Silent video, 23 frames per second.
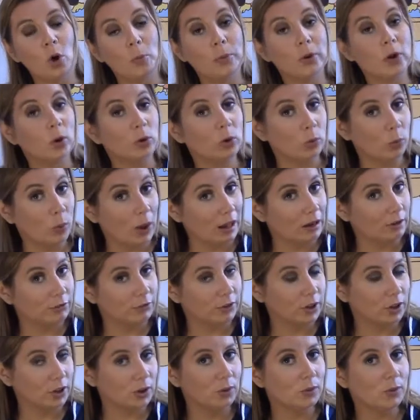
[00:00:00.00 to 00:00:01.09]
I hope it goes well
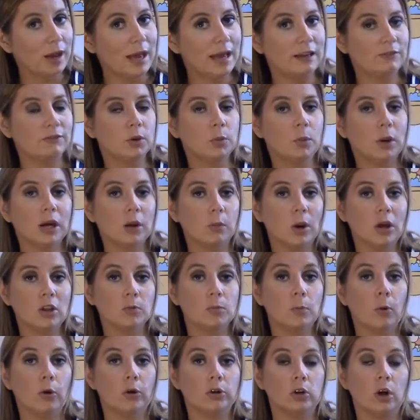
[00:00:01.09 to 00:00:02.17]
for you. If you want to
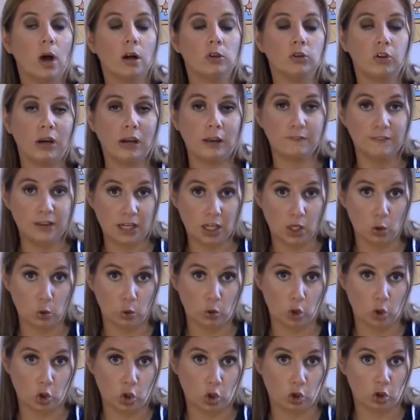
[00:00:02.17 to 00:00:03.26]
watch more dog training
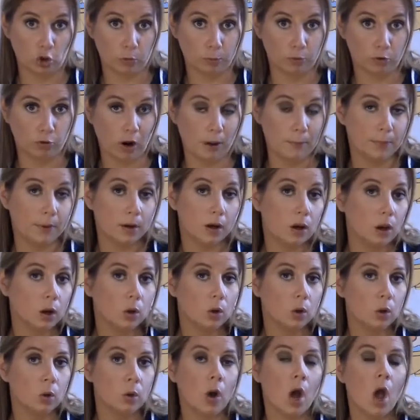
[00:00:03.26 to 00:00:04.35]
videos, you can just subscribe
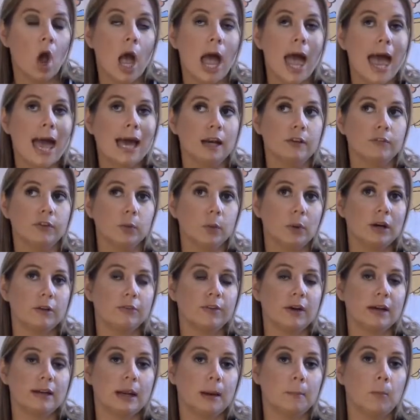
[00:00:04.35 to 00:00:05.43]
below. And if you want to
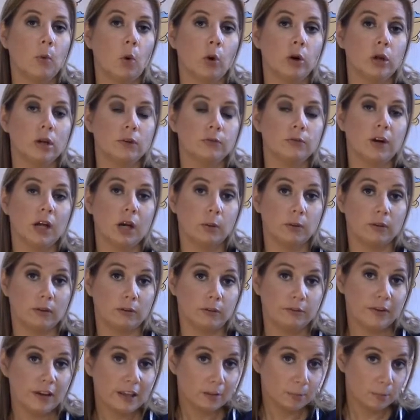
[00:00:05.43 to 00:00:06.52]
find out more, you can follow us
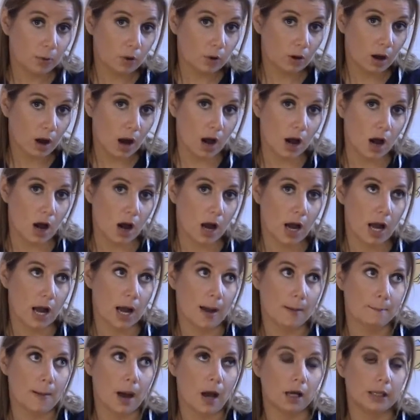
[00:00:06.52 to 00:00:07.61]
on Facebook
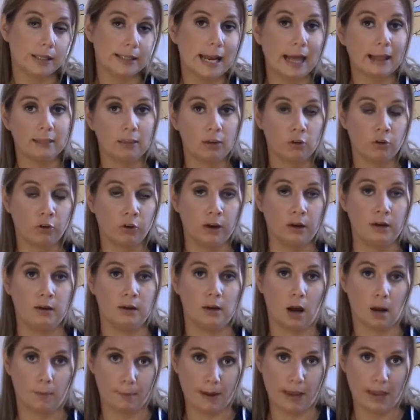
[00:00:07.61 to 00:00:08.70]
um, on Nanci Creedon,
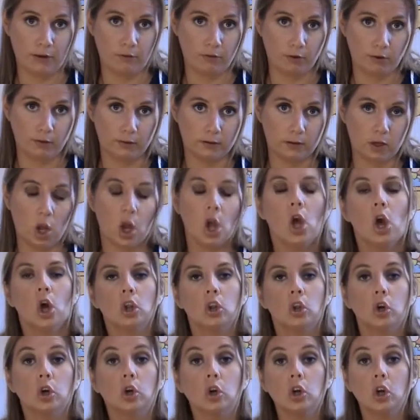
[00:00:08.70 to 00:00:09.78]
Dog Behaviorist.
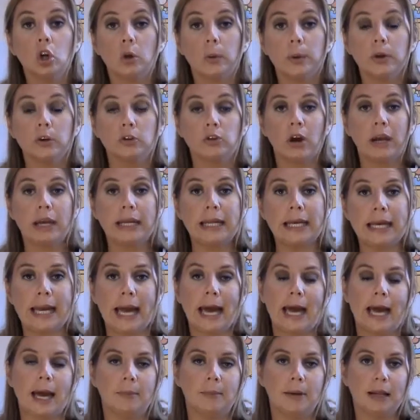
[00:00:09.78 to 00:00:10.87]
So good luck with your training.
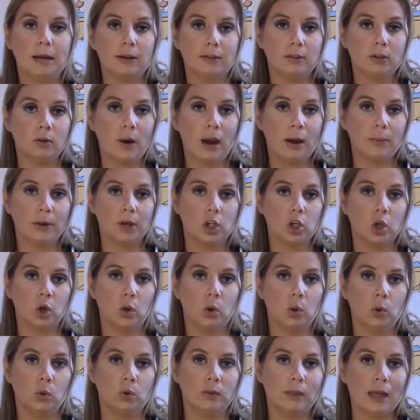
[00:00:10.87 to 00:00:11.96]
Um, let us know how it
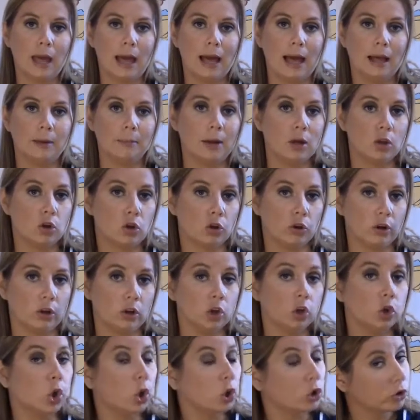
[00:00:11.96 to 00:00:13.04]
goes and make sure
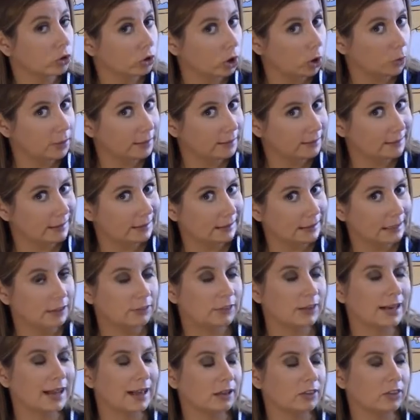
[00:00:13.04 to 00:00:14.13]
you go slow and steady.
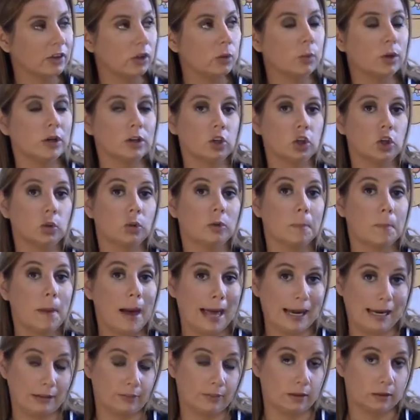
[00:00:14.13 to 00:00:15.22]
The last thing you want to do is
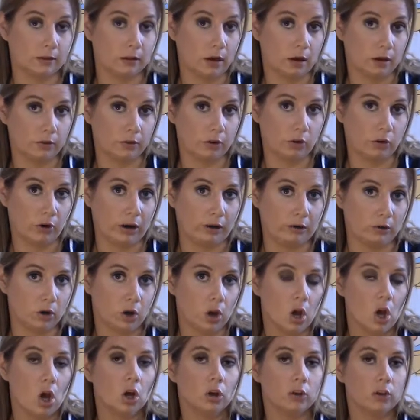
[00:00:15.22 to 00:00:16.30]
panic that dog in the crate.
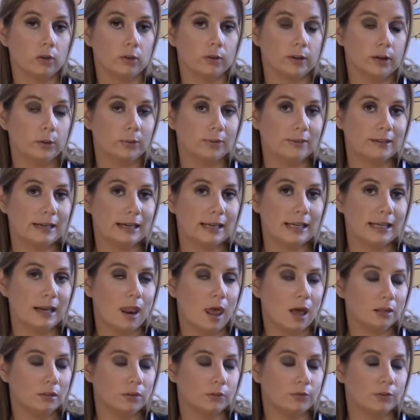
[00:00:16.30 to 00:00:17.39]
So slow and steady,
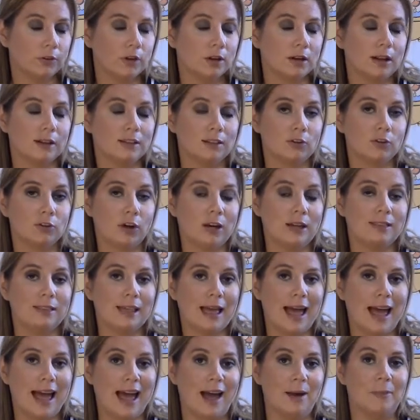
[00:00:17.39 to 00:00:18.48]
lots of fun, lots of treats,
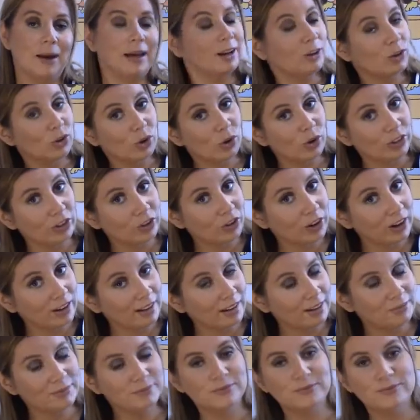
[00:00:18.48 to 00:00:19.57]
um, and enjoy the
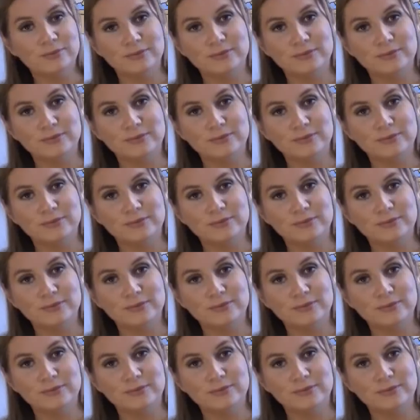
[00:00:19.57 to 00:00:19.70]
training.